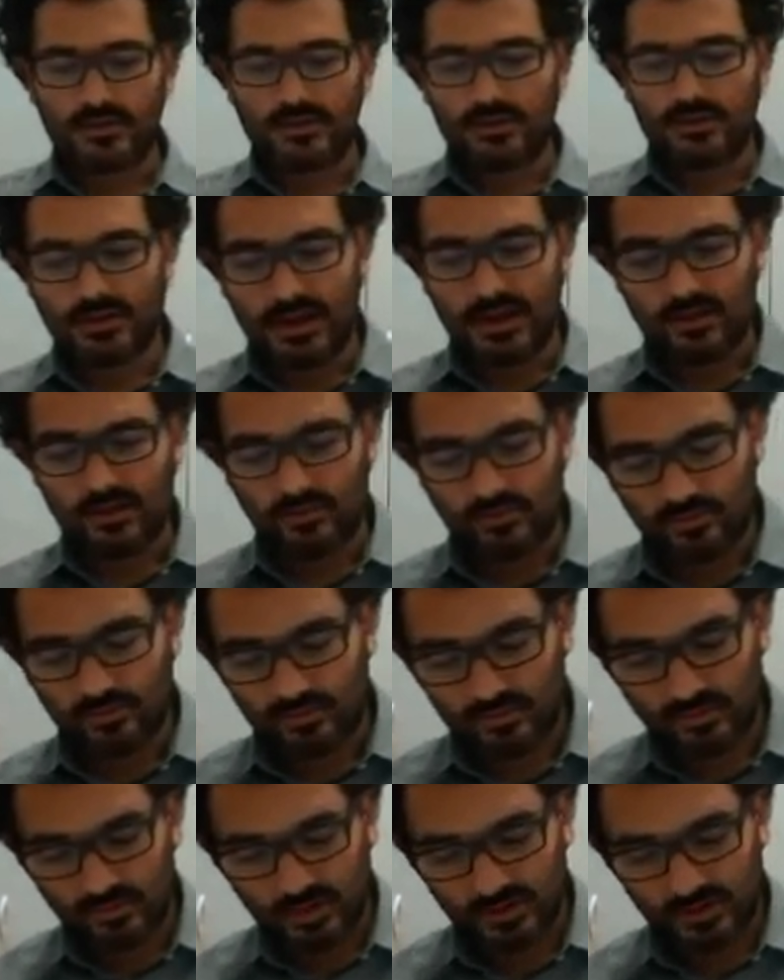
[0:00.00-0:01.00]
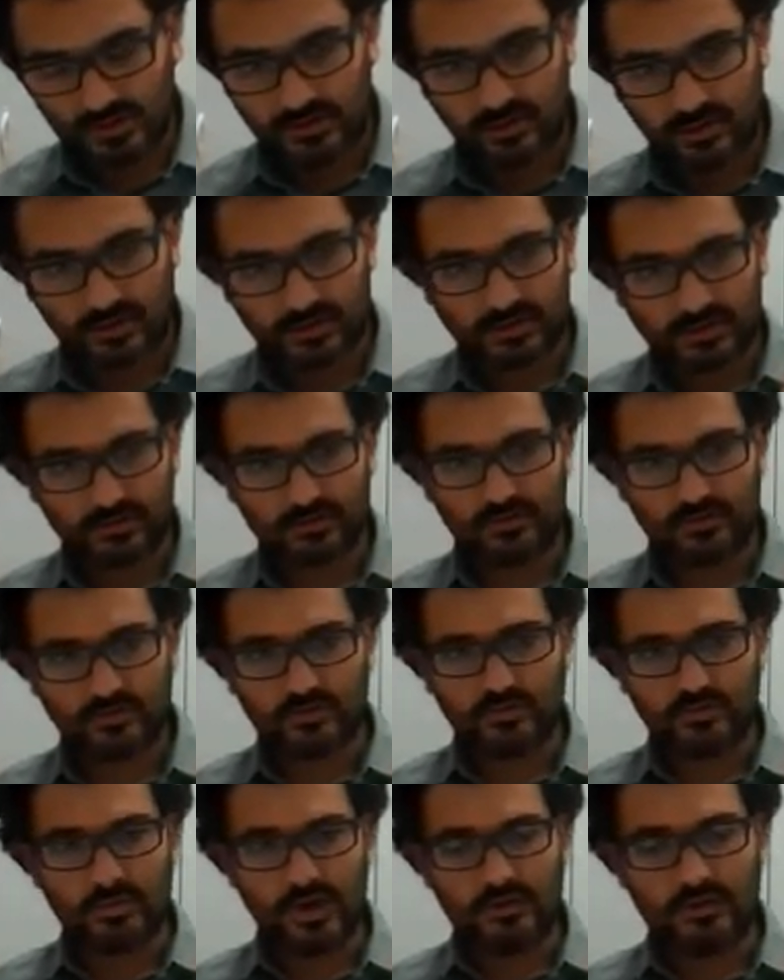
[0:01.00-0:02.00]
Now, in order
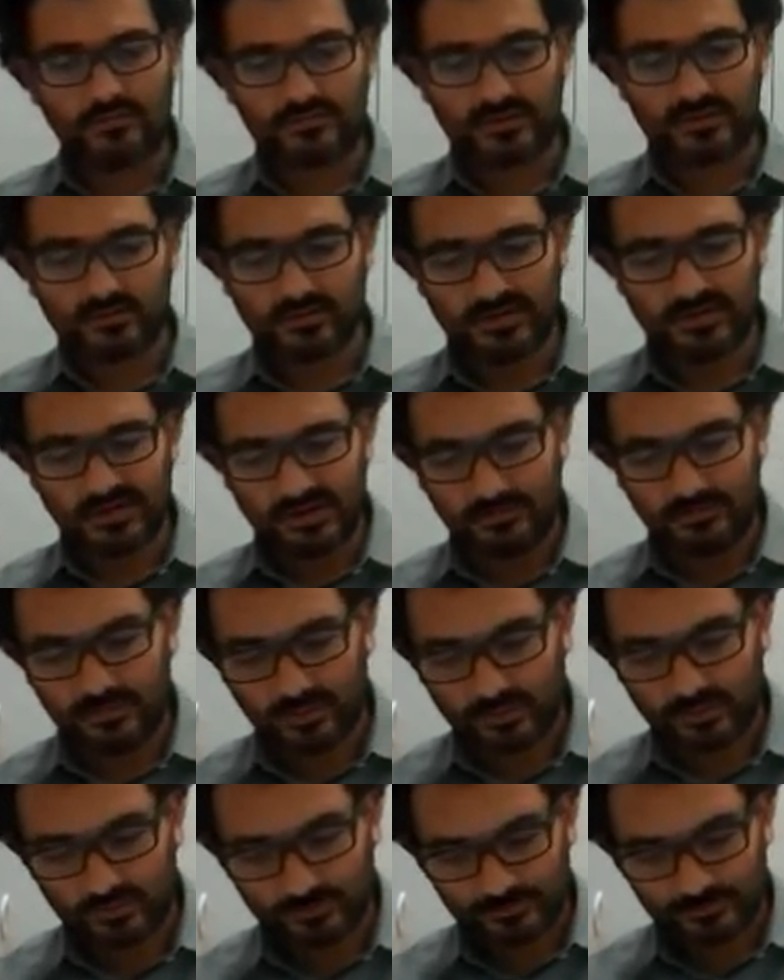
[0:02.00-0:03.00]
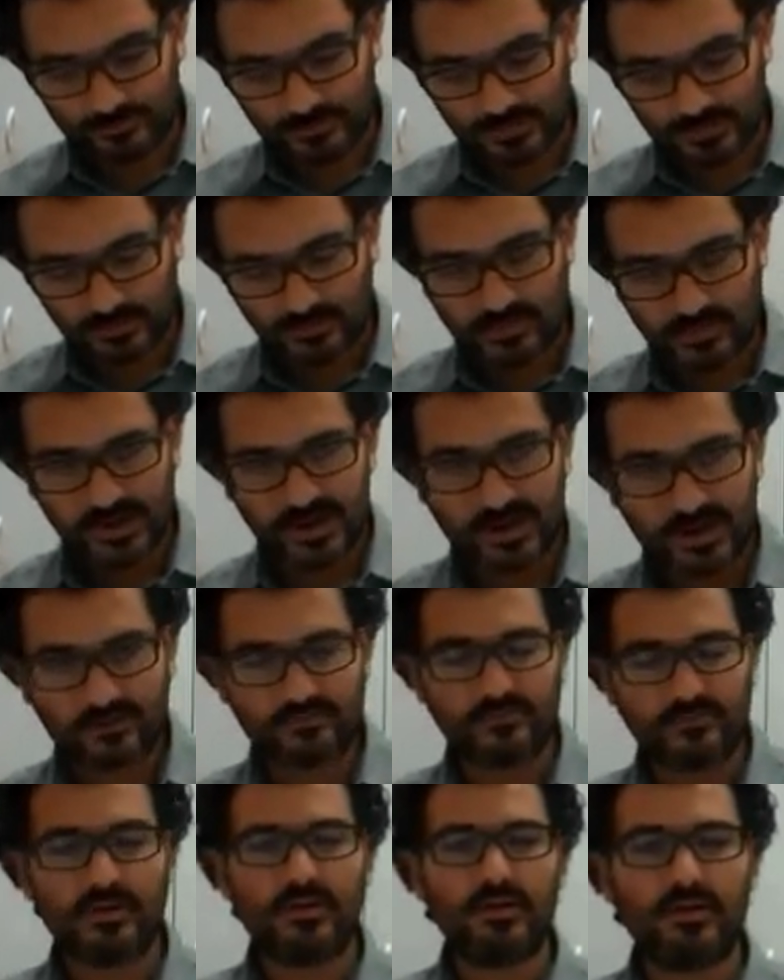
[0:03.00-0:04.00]
to have the equilibrium, we have
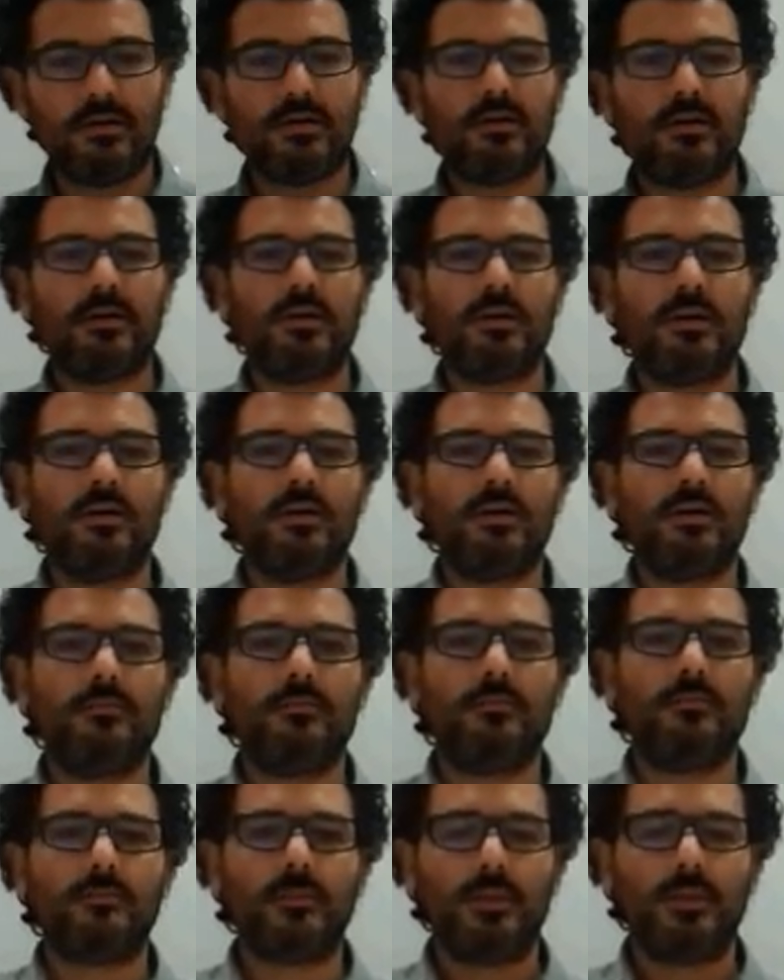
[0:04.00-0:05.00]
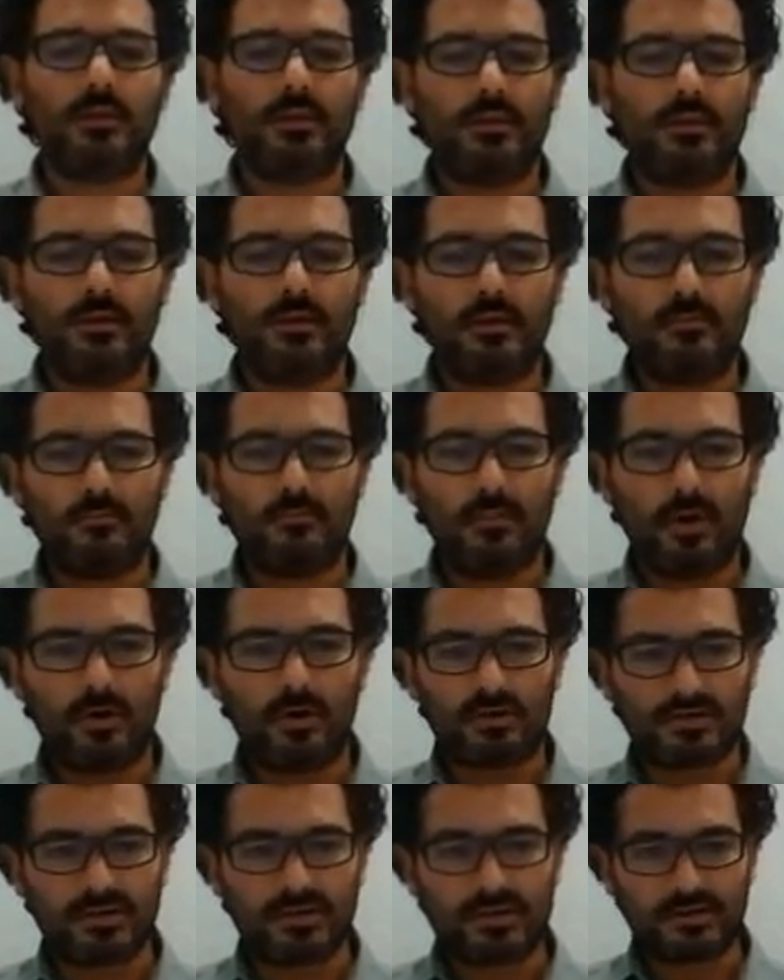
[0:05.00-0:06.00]
uh, more
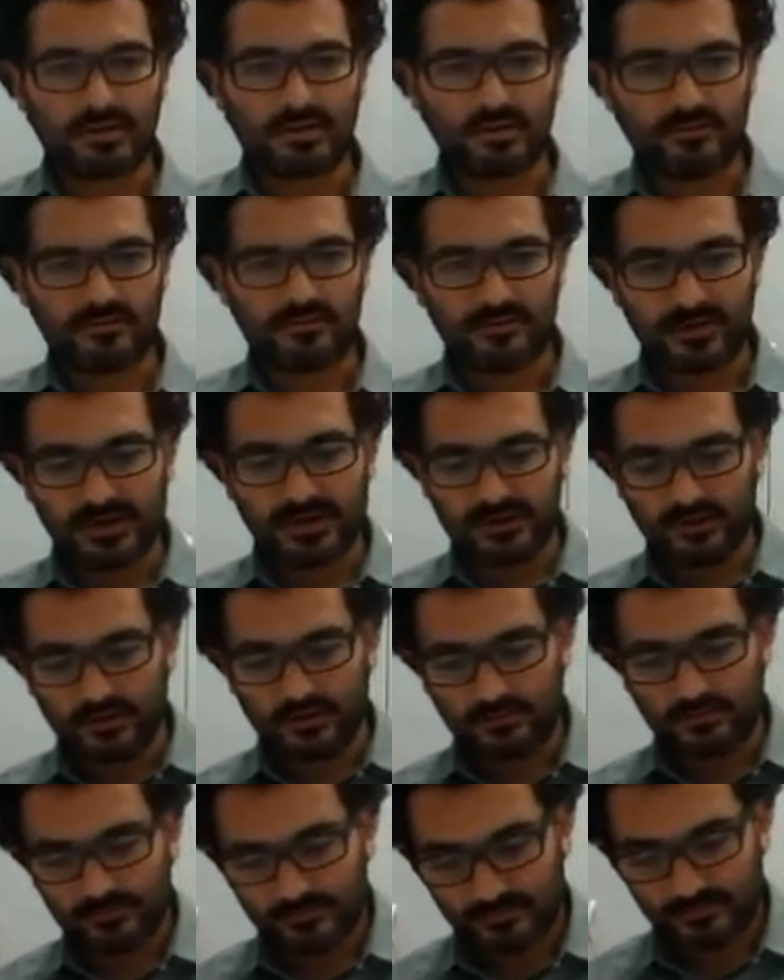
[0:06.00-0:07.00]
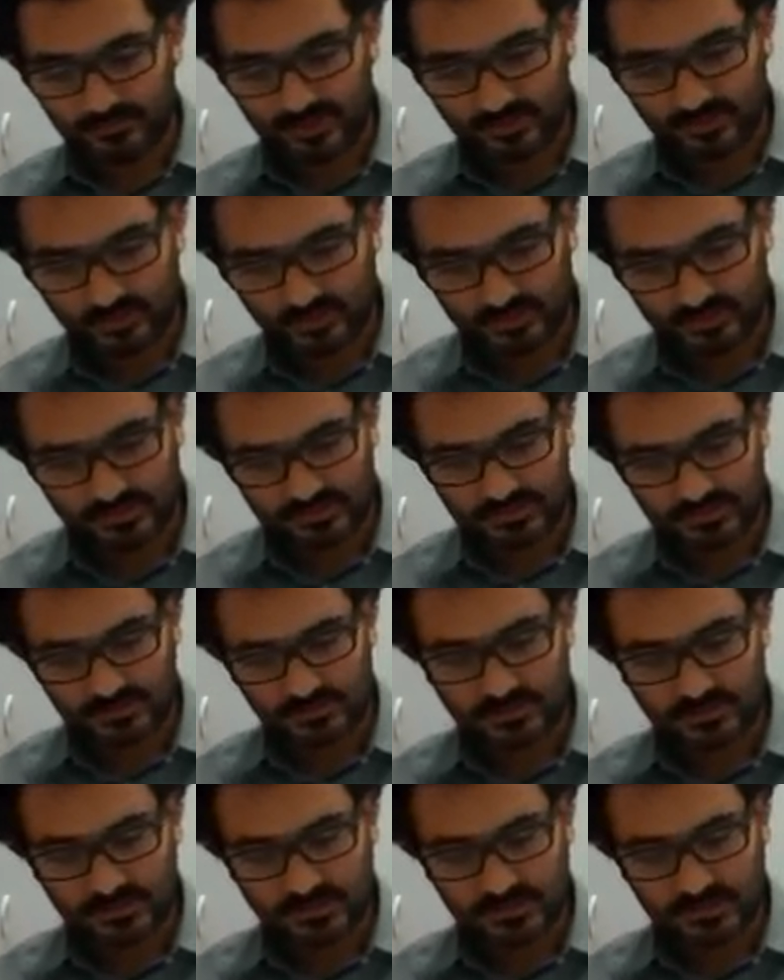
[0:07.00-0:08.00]
degree of freedom because
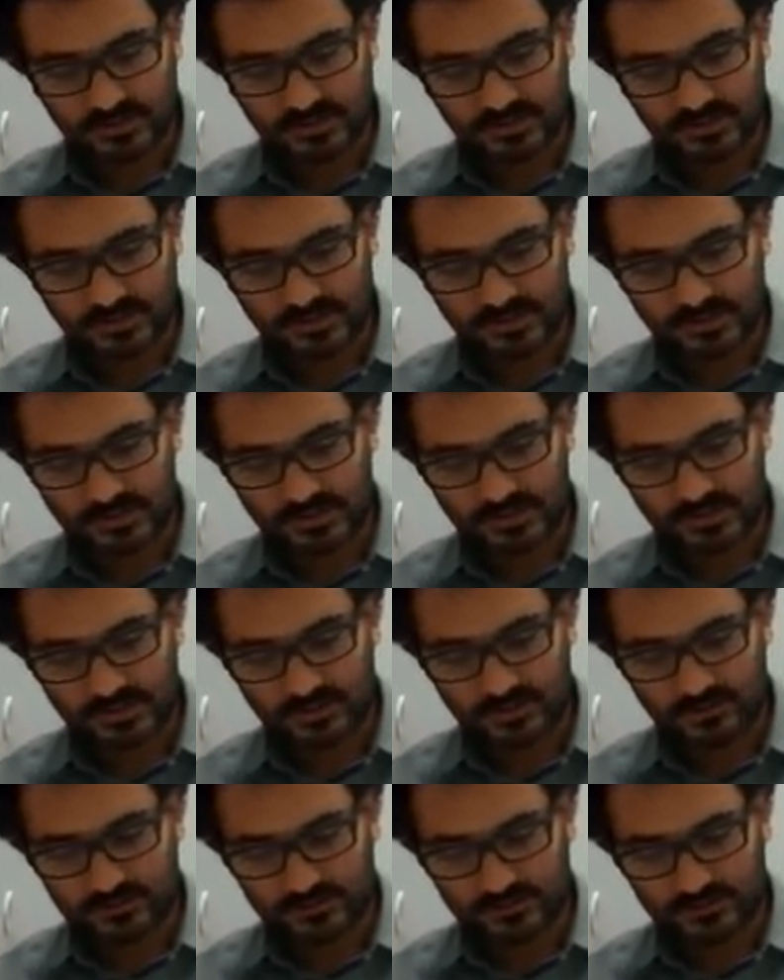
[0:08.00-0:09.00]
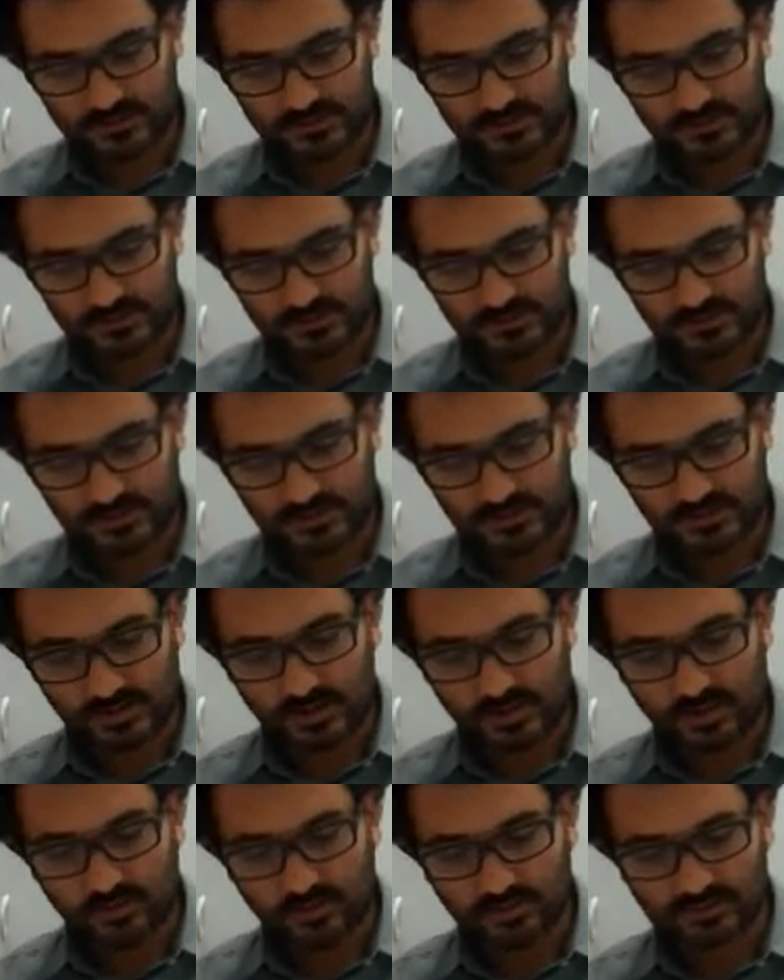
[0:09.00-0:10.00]
we can consider
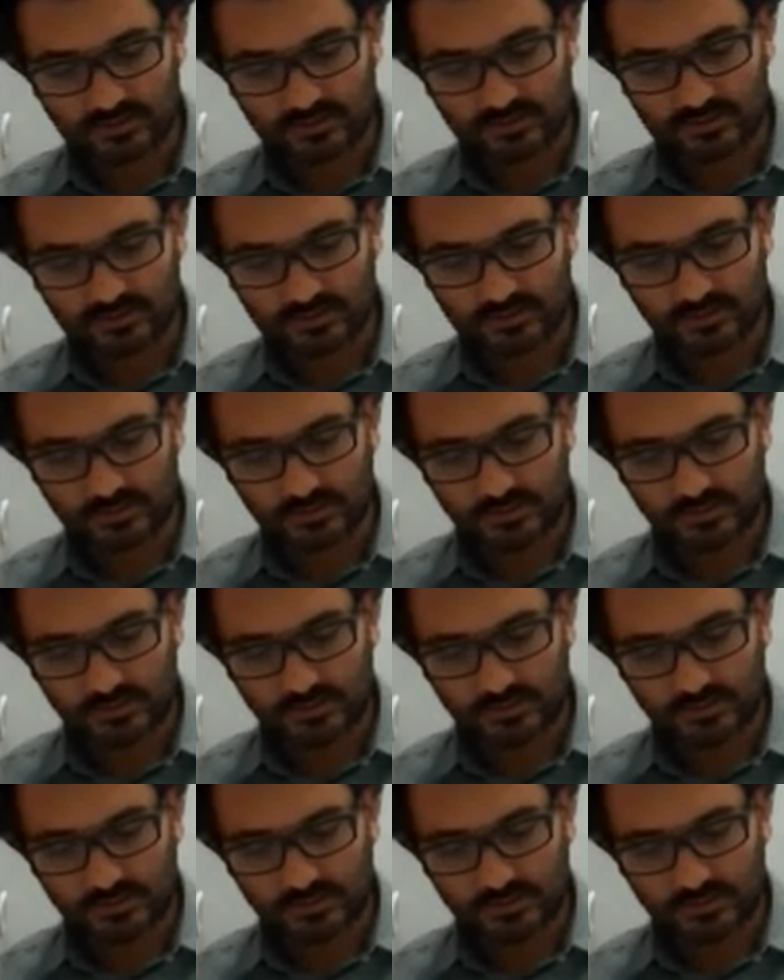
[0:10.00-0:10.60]
also